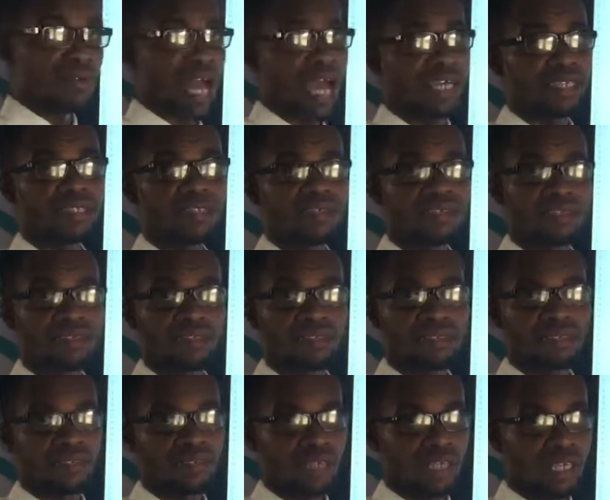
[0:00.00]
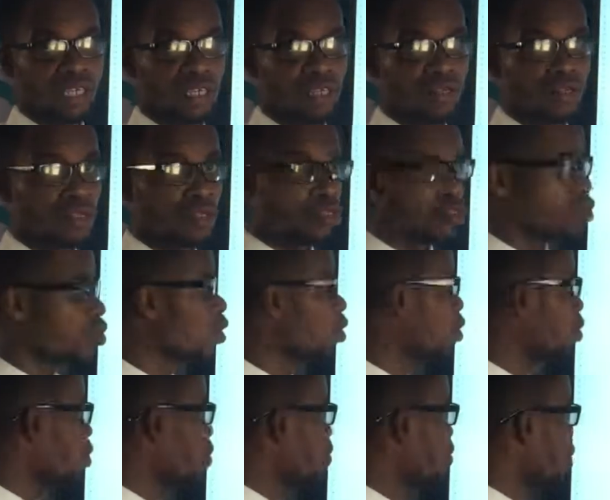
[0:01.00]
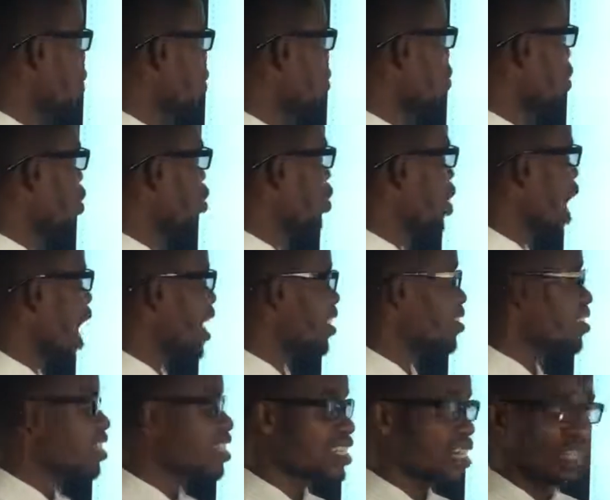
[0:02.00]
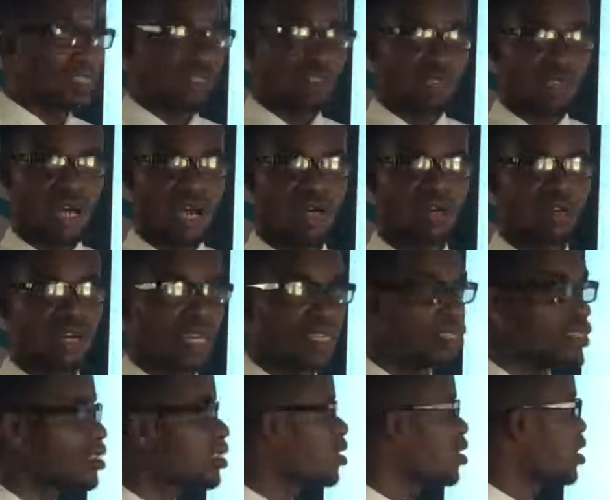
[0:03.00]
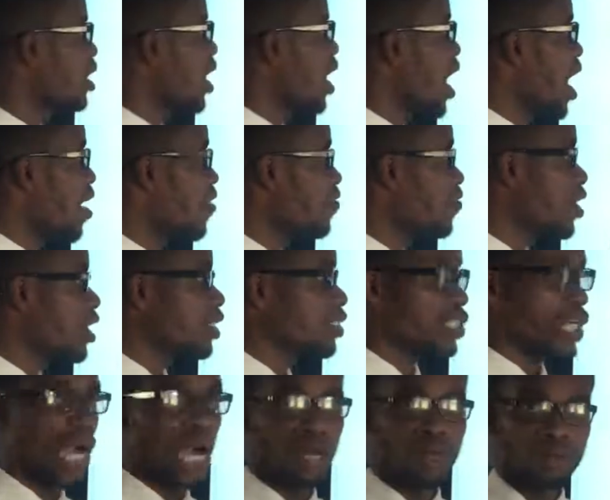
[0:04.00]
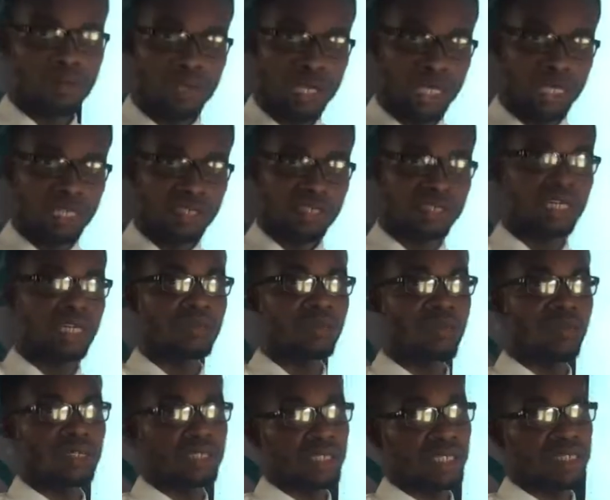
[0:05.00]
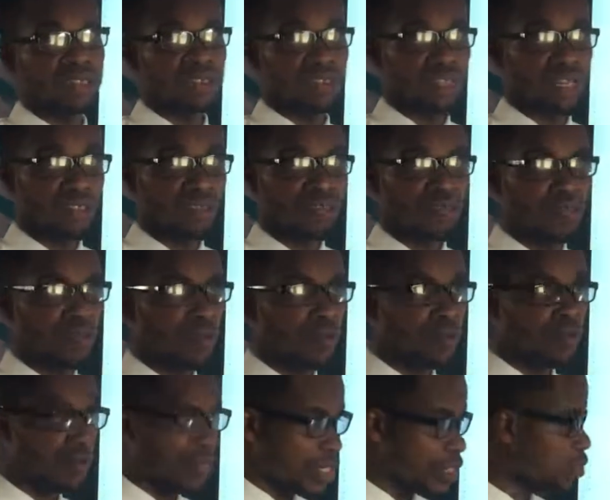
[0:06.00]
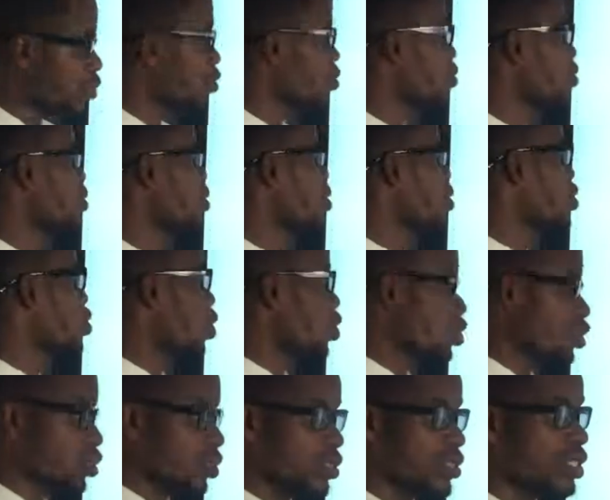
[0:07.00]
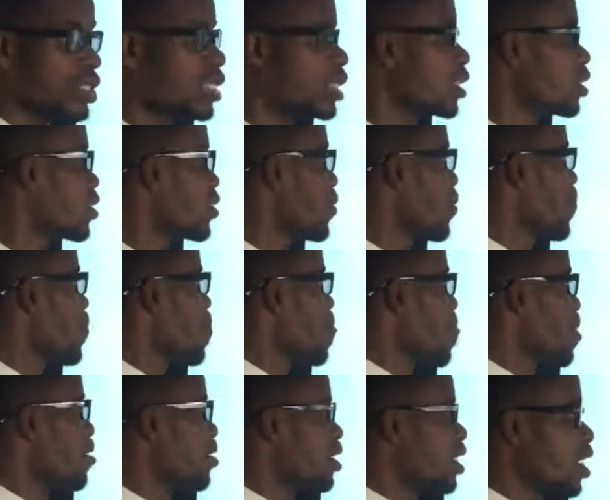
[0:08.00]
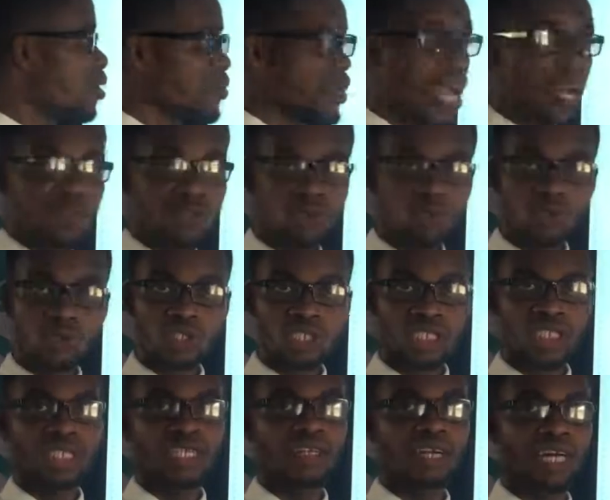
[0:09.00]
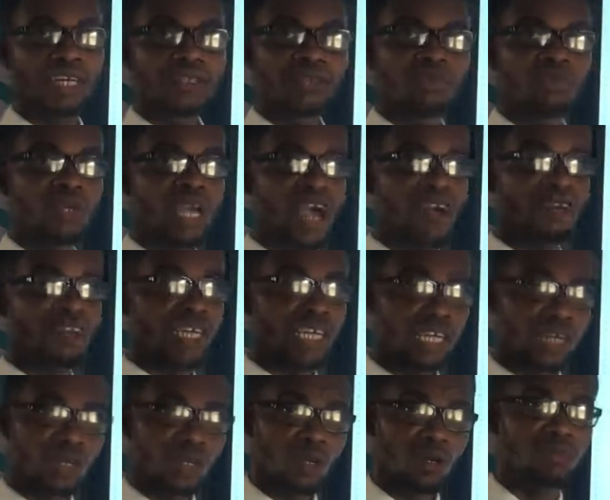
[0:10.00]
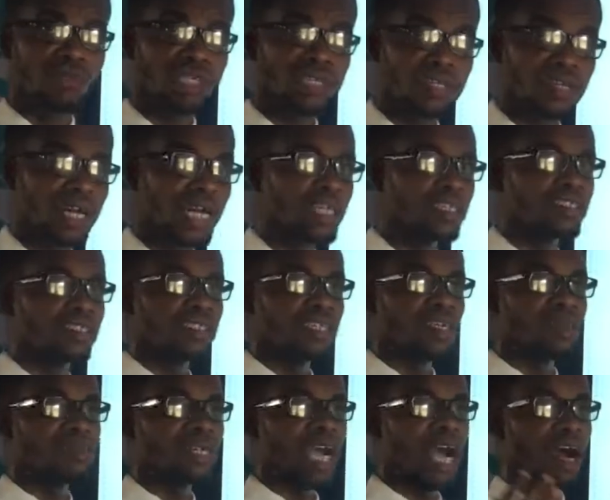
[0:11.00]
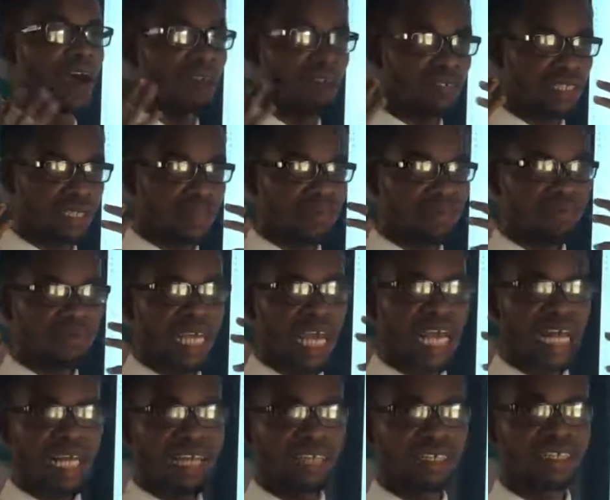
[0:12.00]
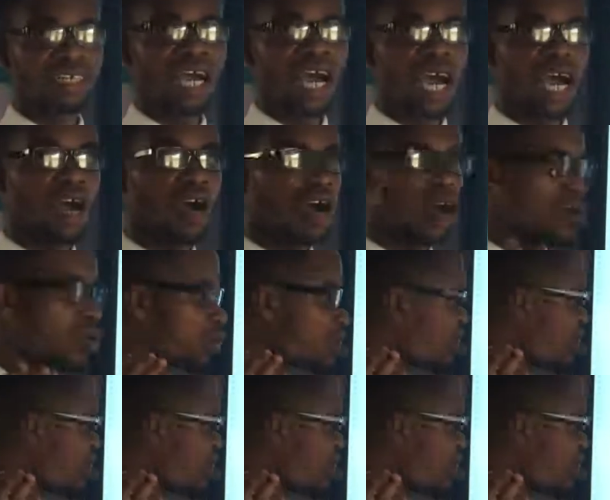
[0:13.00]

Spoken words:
rights. Okay, so we look at natural rights, the FHR. We understand what it stands for very soon or shortly. Then we have social rights, we have economic rights, then we have legal or